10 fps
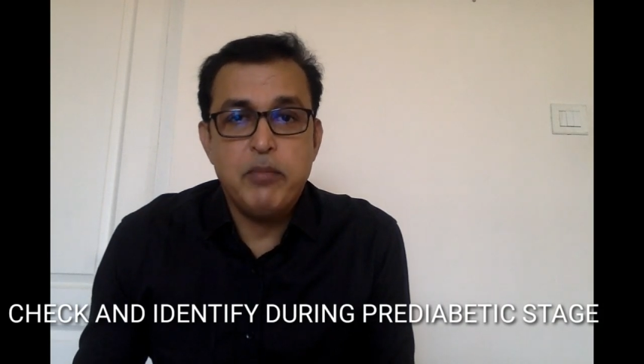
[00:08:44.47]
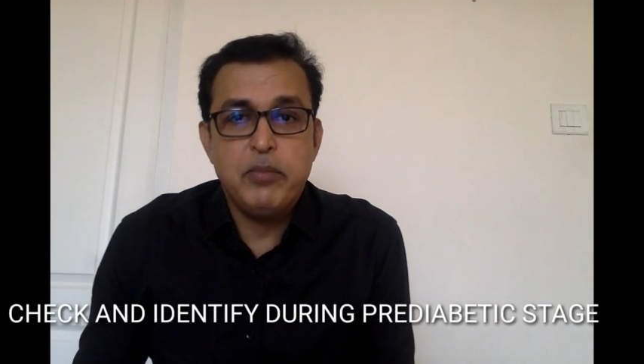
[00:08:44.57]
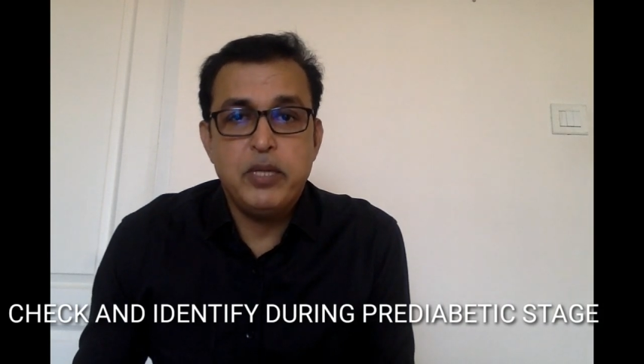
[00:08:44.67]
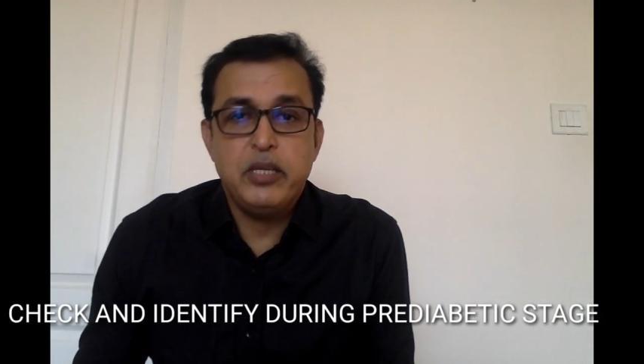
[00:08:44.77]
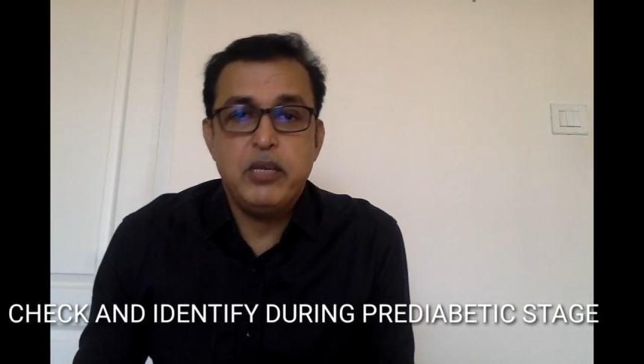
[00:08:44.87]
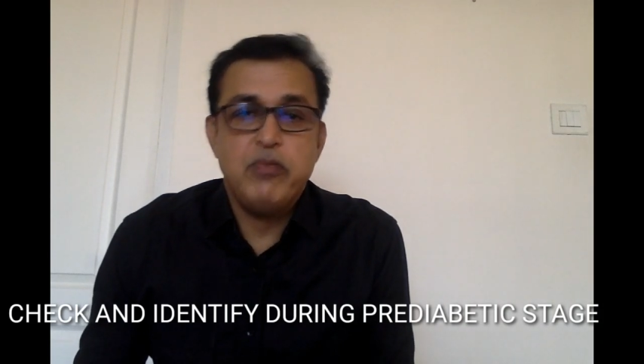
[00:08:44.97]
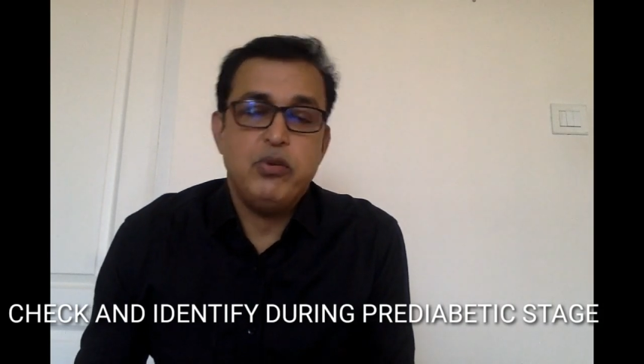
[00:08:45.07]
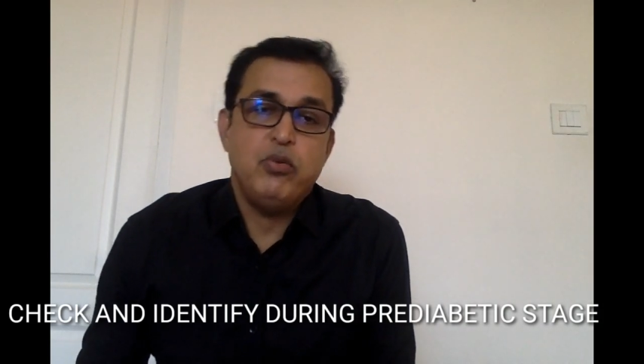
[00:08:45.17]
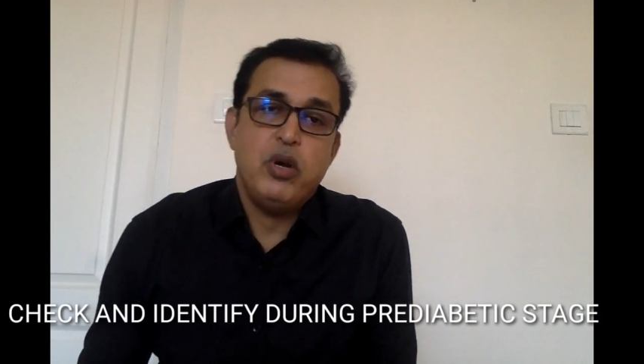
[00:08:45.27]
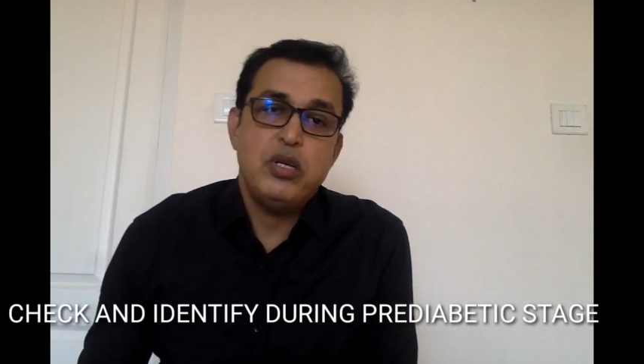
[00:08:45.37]
But if
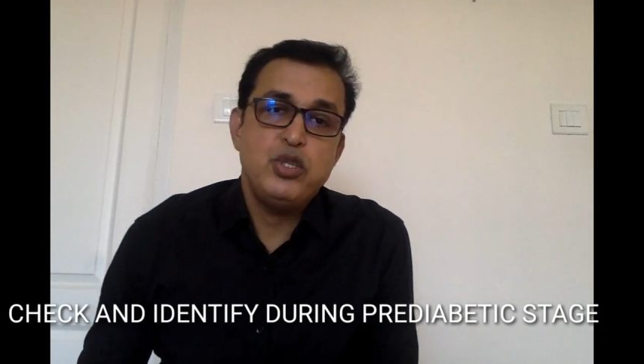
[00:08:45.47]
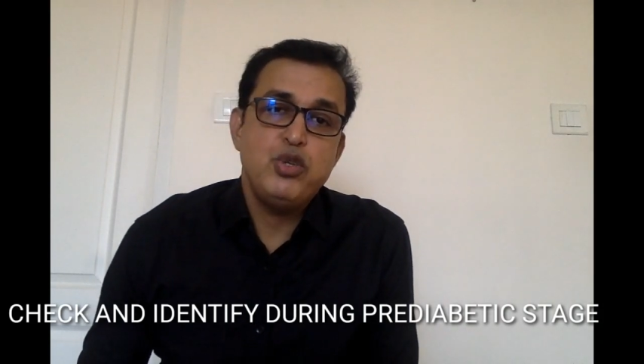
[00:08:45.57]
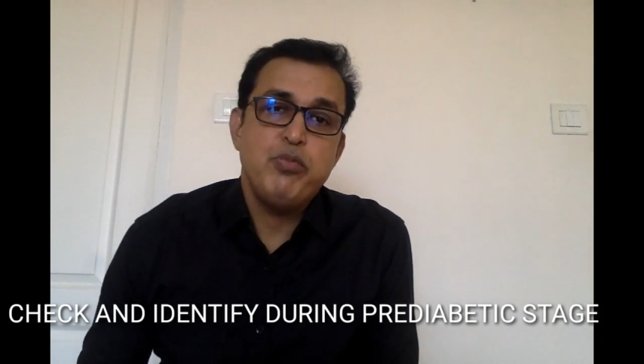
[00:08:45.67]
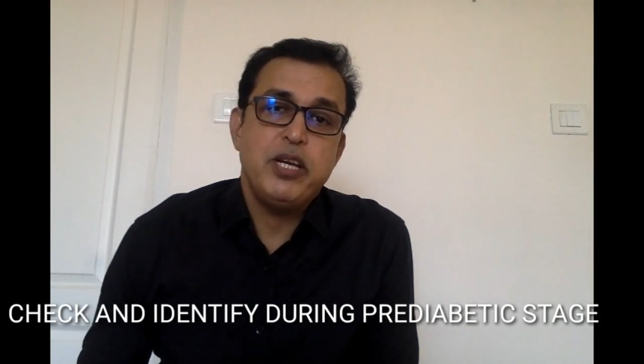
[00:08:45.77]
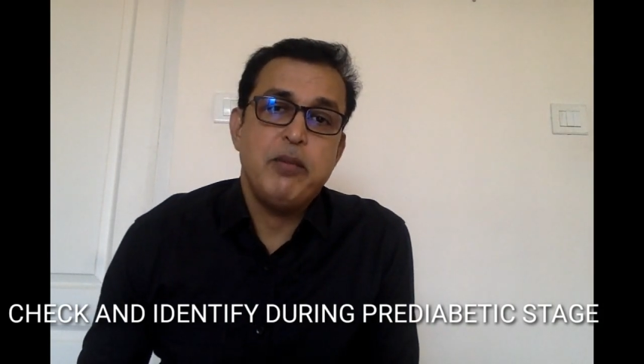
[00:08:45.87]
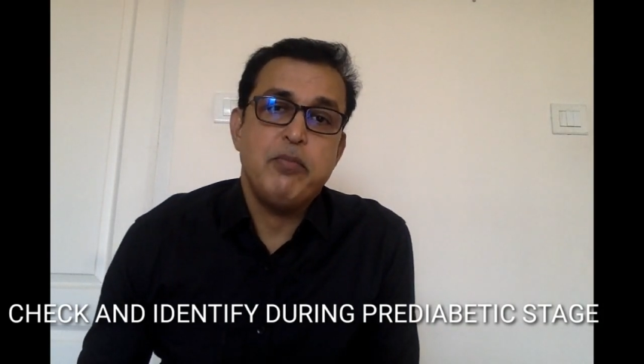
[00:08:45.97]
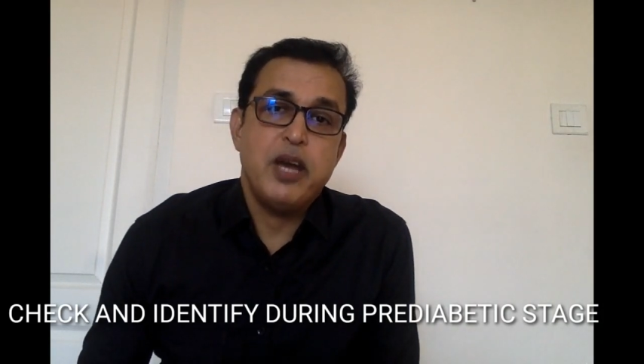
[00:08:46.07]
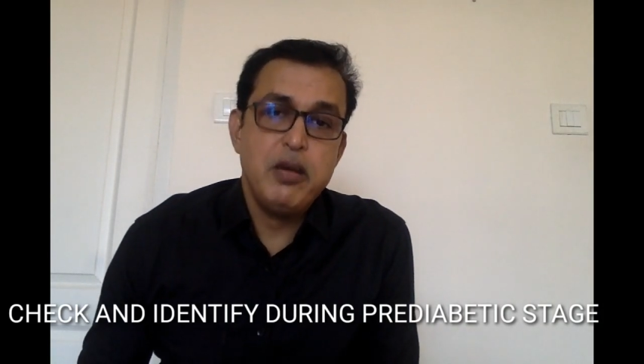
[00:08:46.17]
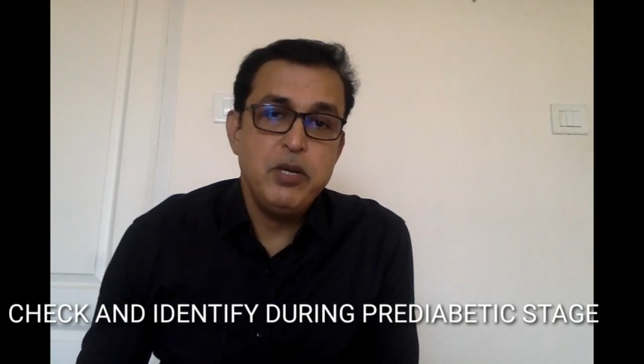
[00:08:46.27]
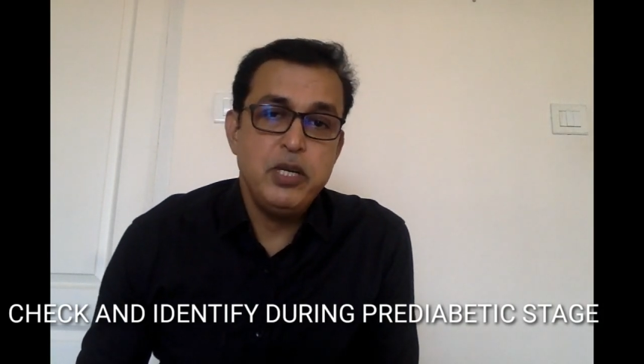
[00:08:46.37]
you once you become
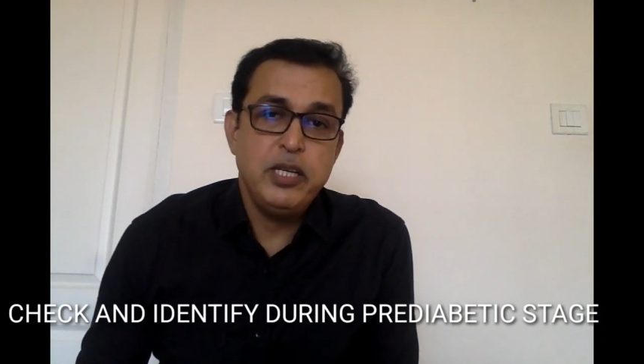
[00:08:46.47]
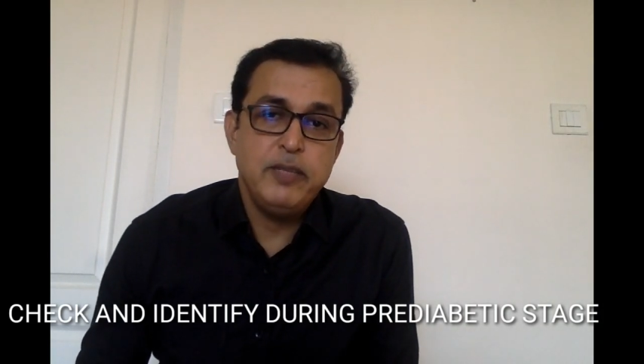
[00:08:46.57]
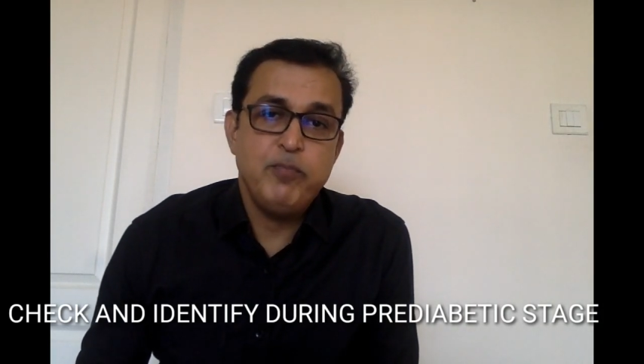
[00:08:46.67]
diabetic,